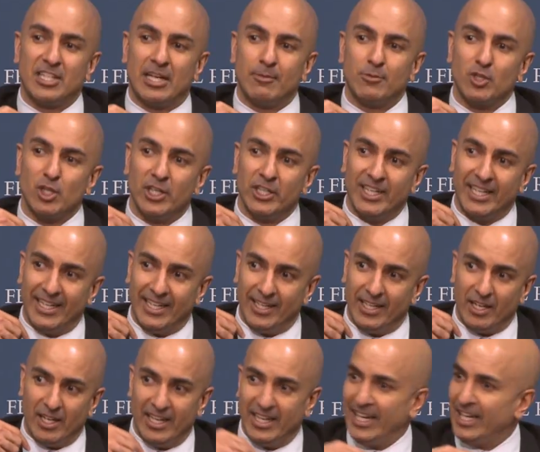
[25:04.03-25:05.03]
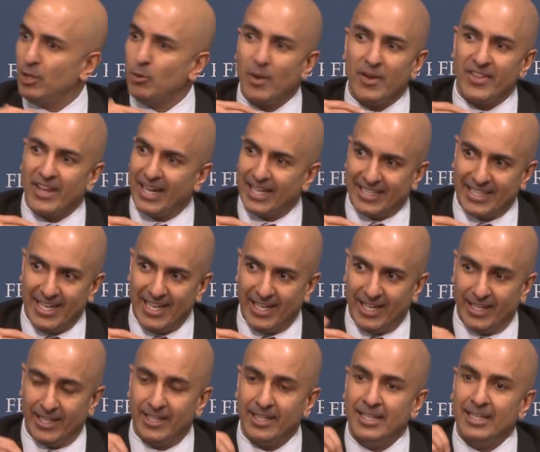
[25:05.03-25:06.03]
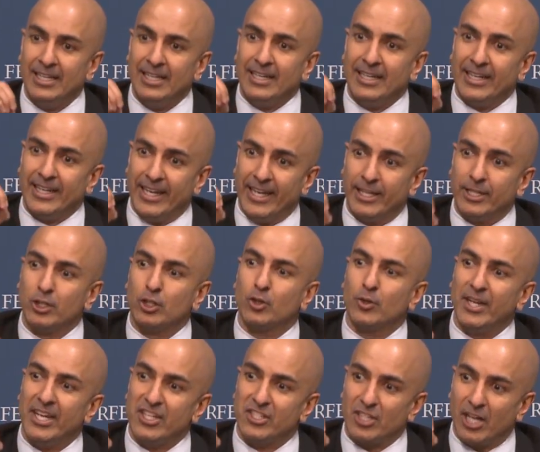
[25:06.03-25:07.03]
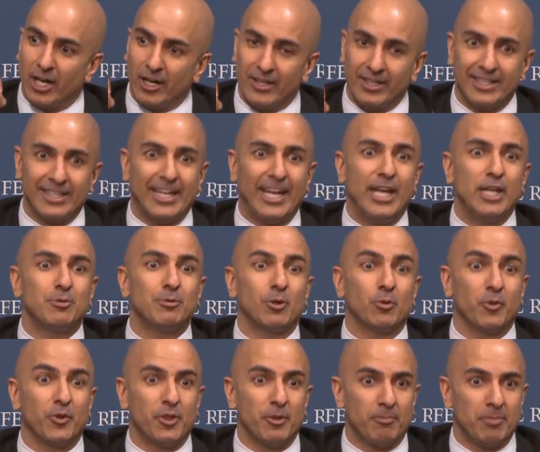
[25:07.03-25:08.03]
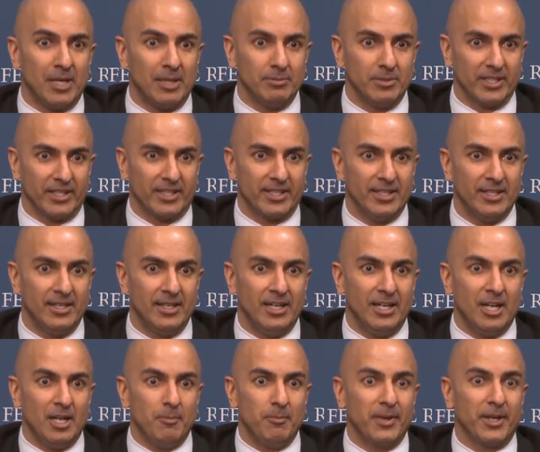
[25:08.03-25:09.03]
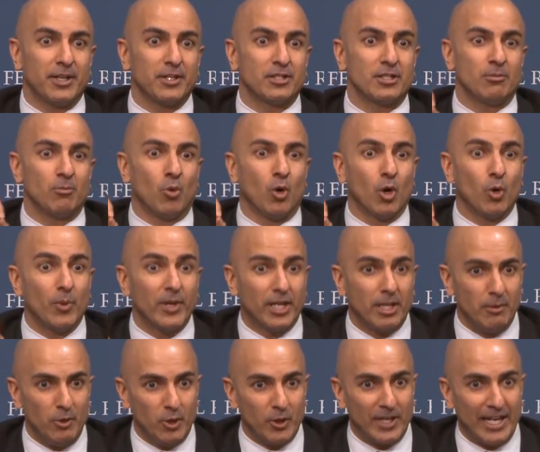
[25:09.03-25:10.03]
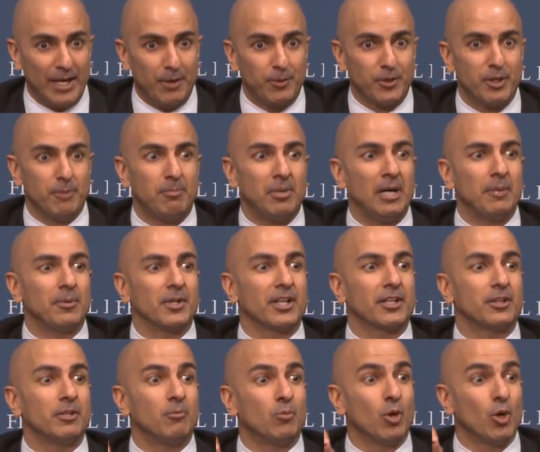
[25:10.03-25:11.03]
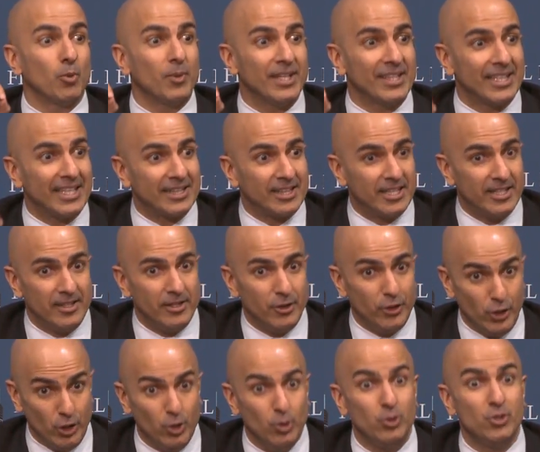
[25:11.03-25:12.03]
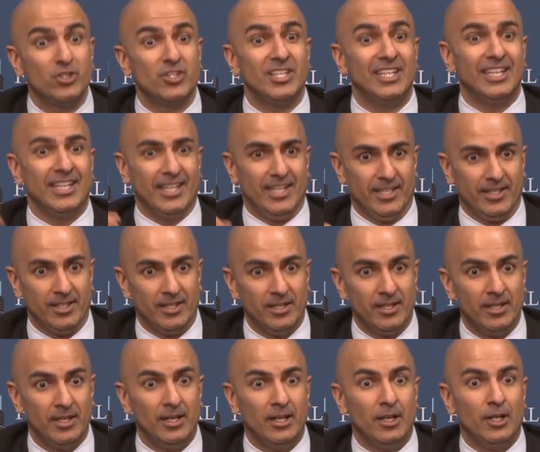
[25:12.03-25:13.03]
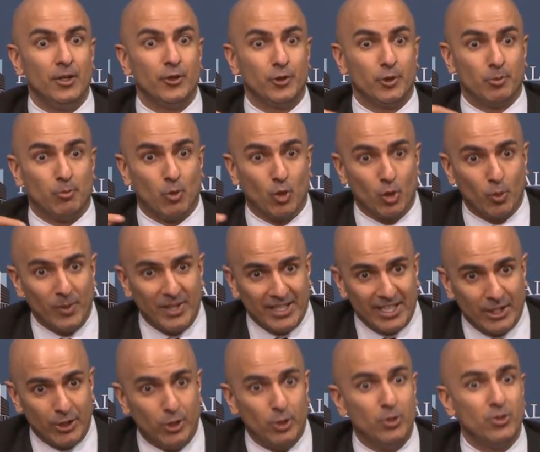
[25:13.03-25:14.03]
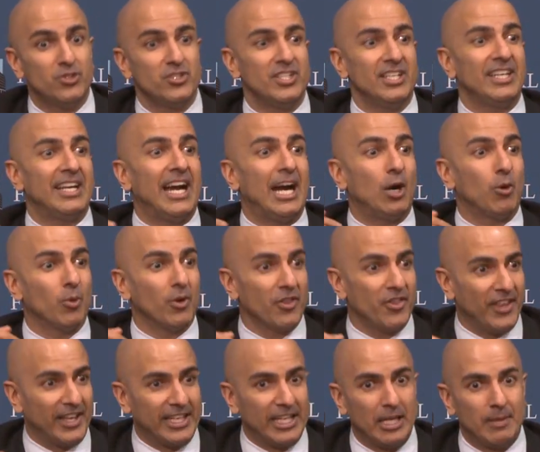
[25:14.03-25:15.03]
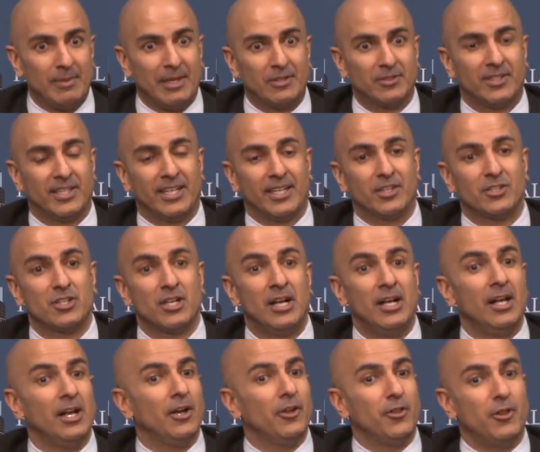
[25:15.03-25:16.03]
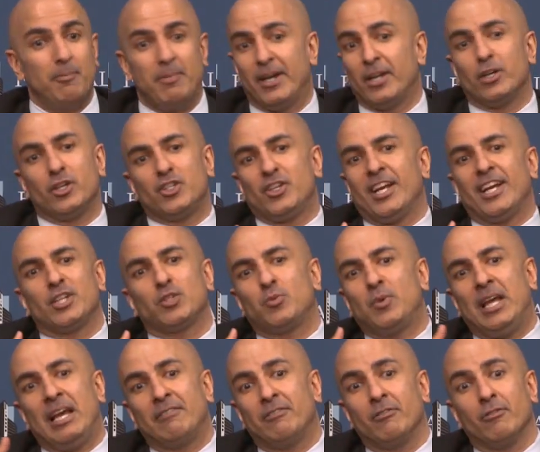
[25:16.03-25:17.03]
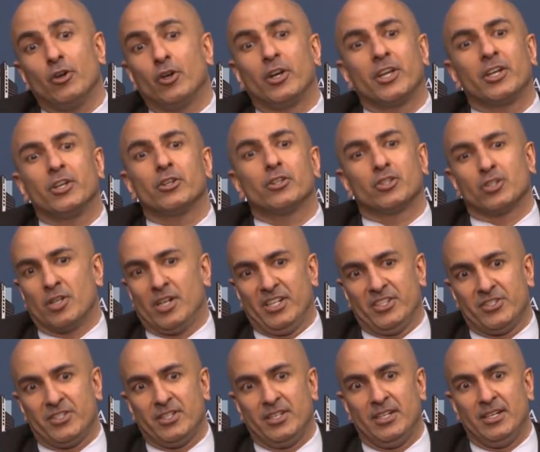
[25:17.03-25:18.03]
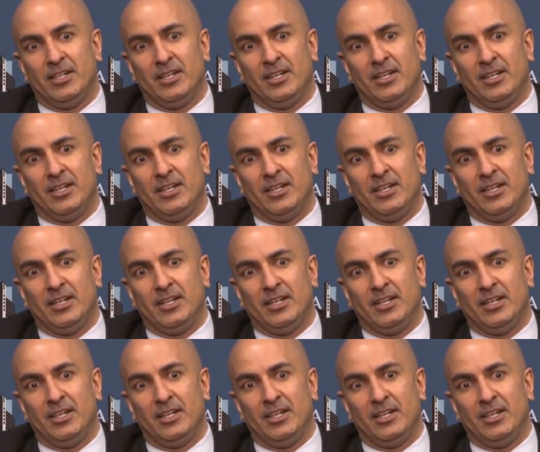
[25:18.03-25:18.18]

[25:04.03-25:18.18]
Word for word: I'm trying to, in any way that I can, increase our engagement with the public because the more we communicate with the public, the more we let you see in, the more we let you see how we're thinking about things, the better chance we have of earning your trust.